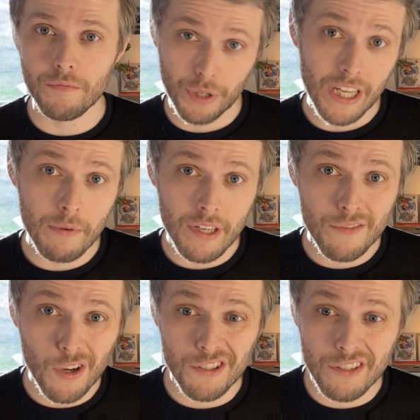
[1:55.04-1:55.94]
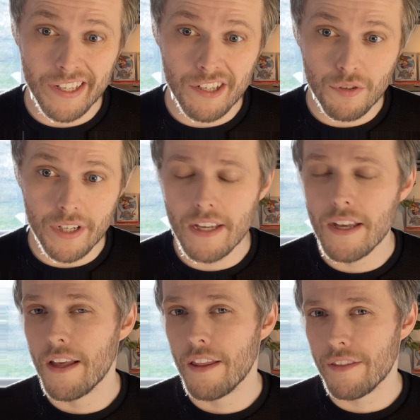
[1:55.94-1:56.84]
prohibitive cost of entry,
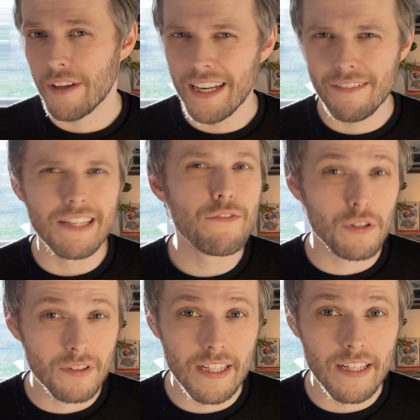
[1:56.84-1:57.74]
the kind of difficulty